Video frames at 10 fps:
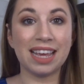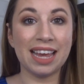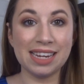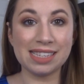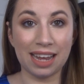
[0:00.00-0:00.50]

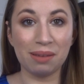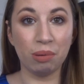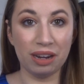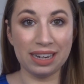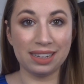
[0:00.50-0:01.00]
it is not
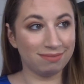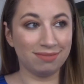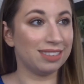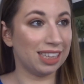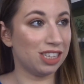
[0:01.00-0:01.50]
pretty.
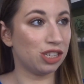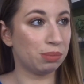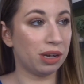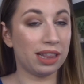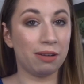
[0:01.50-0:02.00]
Let's just
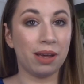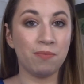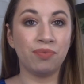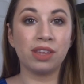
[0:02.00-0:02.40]
put it that way.